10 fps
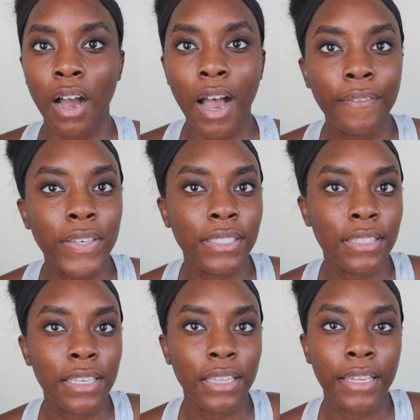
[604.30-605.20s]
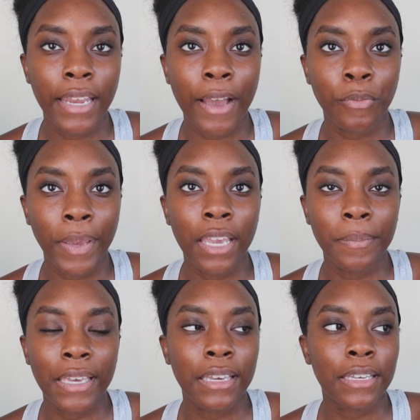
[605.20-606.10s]
Obviously, the down
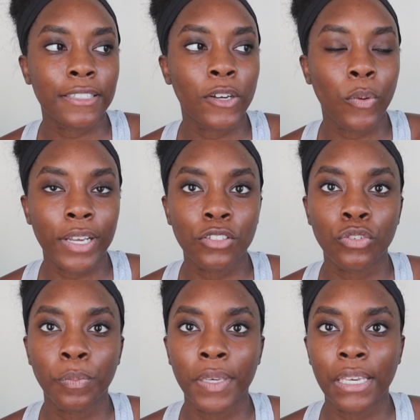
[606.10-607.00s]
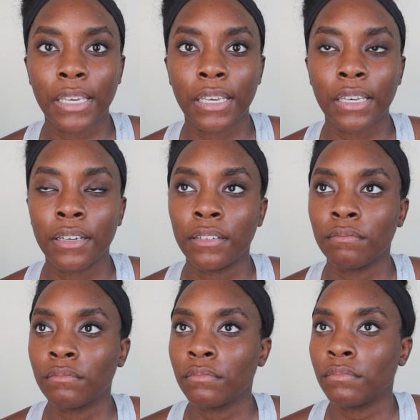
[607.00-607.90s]
payment is going to be
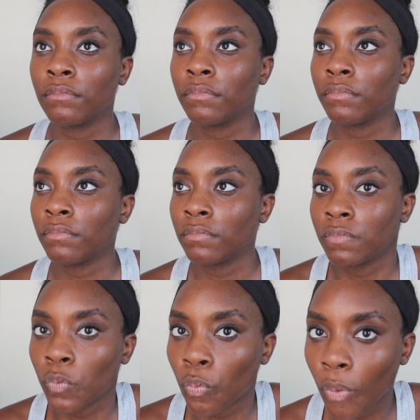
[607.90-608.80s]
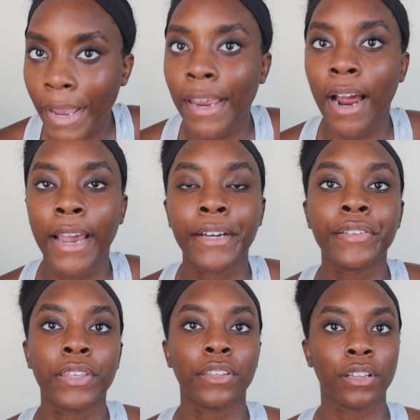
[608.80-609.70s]
way
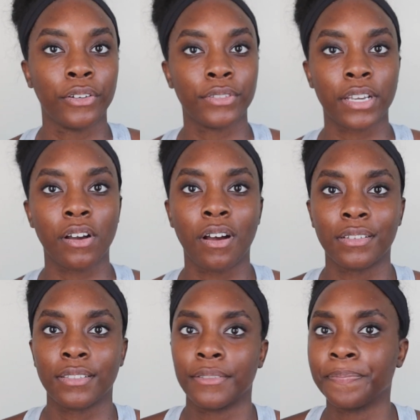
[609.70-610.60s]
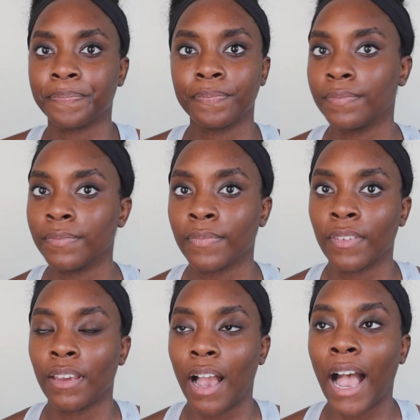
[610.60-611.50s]
higher than the closing cost.
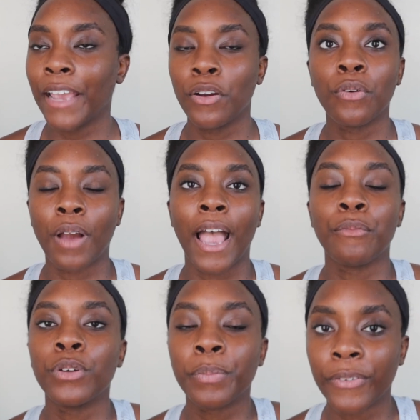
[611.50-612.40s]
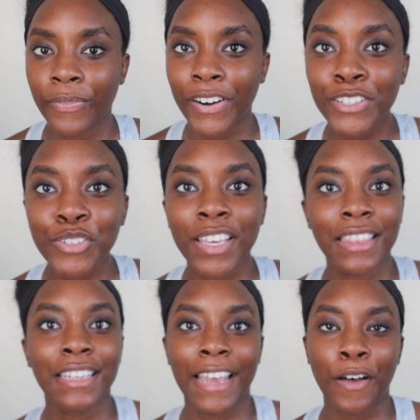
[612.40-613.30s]
I don't, I would prefer to
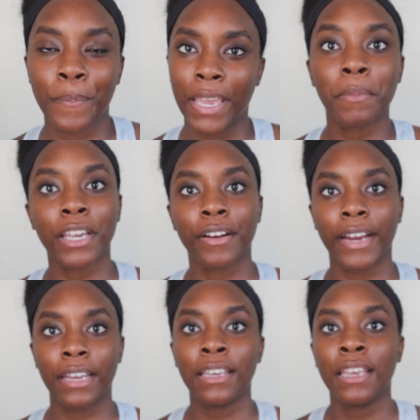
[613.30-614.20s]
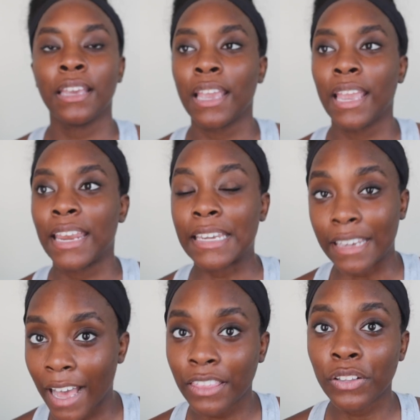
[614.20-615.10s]
get the down payment grant
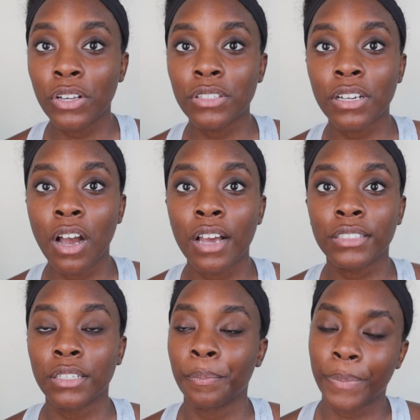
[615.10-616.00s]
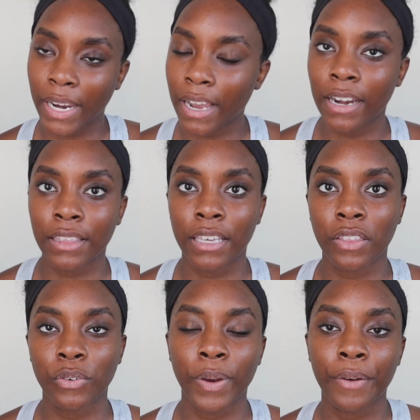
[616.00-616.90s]
and not the closing cost, but I got it the
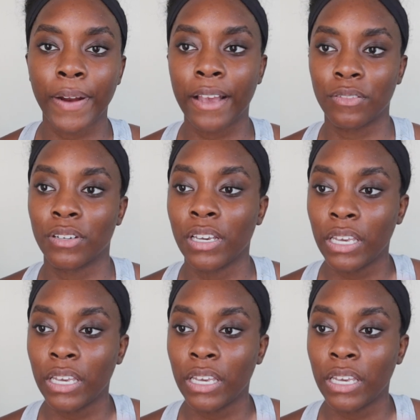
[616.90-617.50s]
other way around.